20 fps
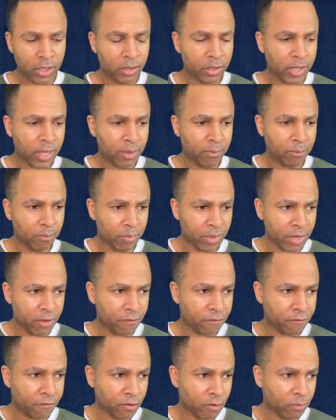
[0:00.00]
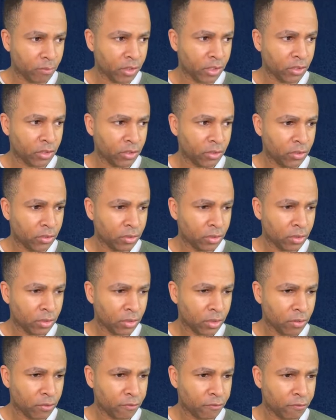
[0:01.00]
They bit from the,
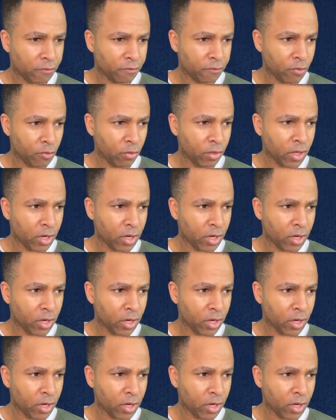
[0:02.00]
the fruit